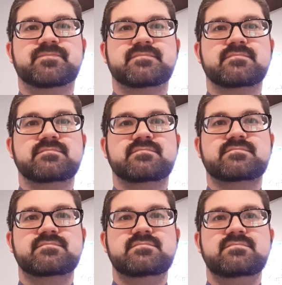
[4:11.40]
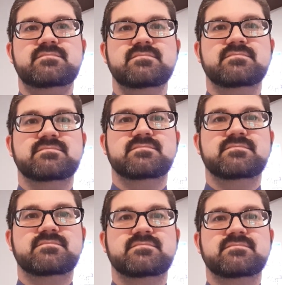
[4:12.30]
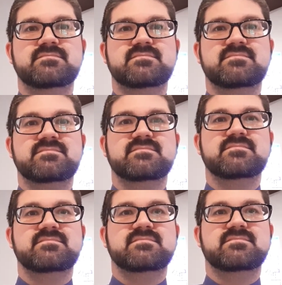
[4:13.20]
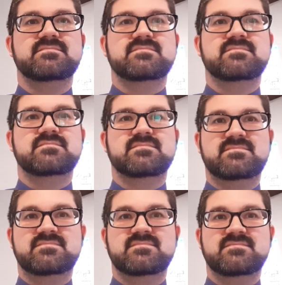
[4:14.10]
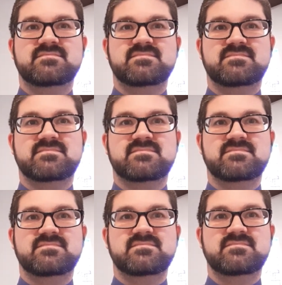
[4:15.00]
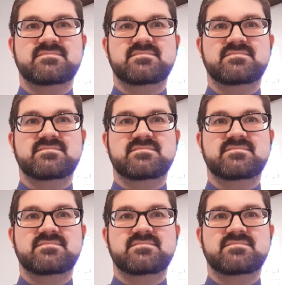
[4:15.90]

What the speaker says: No one is speaking in this clip.